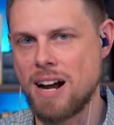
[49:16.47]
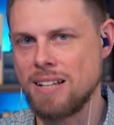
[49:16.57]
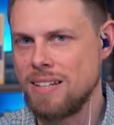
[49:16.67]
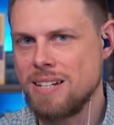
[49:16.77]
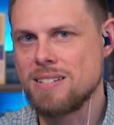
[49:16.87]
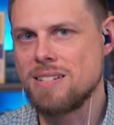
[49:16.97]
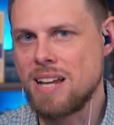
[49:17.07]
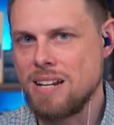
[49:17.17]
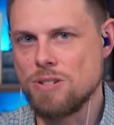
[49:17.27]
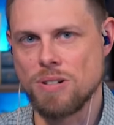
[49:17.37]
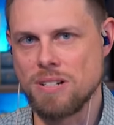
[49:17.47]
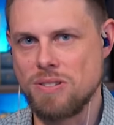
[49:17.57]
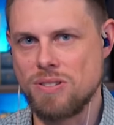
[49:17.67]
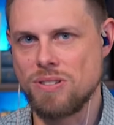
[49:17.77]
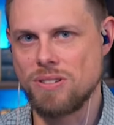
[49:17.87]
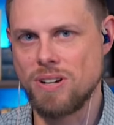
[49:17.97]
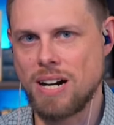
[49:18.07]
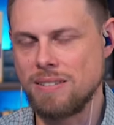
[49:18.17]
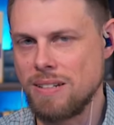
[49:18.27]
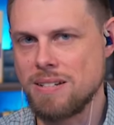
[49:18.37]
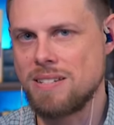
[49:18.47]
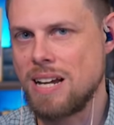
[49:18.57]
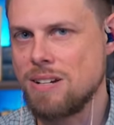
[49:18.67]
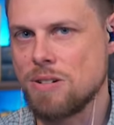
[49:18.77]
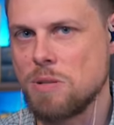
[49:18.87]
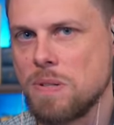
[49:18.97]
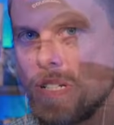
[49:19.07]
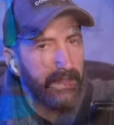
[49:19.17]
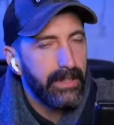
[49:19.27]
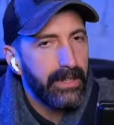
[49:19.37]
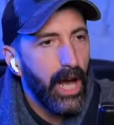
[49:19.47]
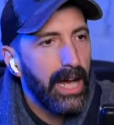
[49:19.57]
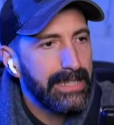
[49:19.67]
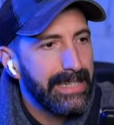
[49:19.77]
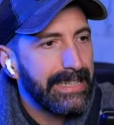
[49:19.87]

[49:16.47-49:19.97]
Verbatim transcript: think it's dangerous. You're tired of. I think it's dangerous because this is Gnostic